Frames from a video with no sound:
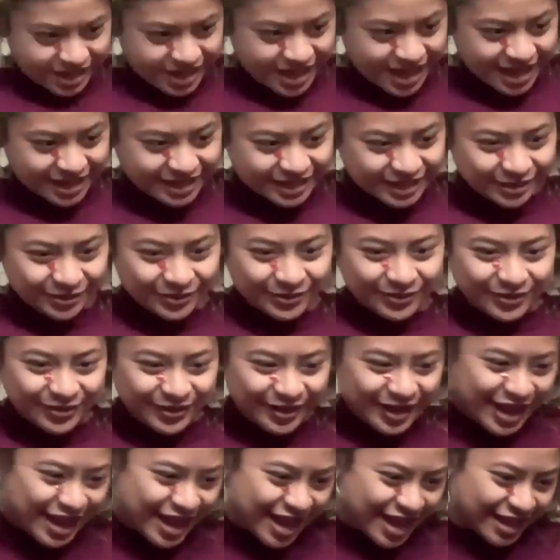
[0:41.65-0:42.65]
Yes, it
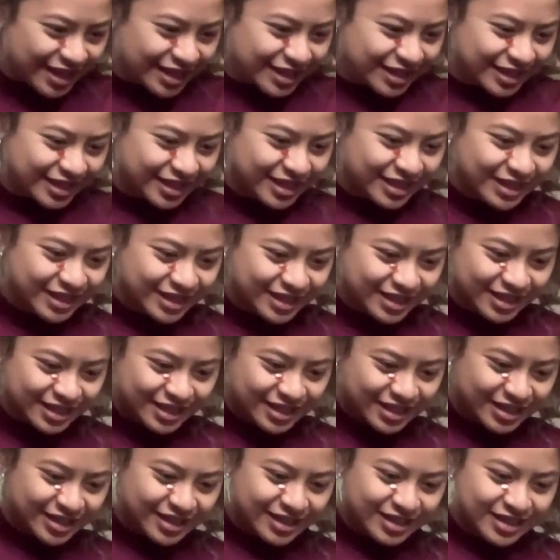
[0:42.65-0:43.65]
fits.
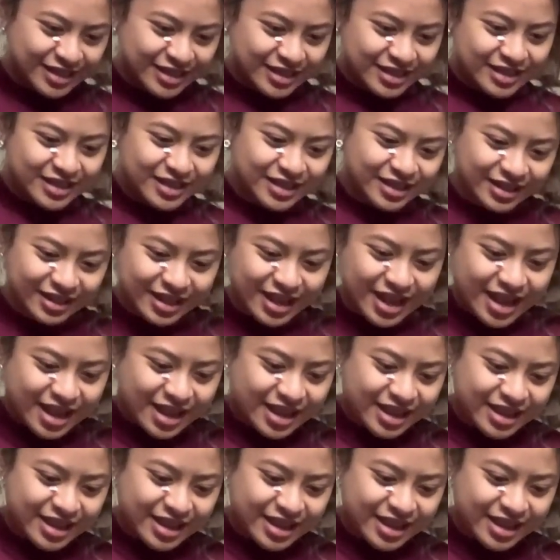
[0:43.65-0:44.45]
Okay.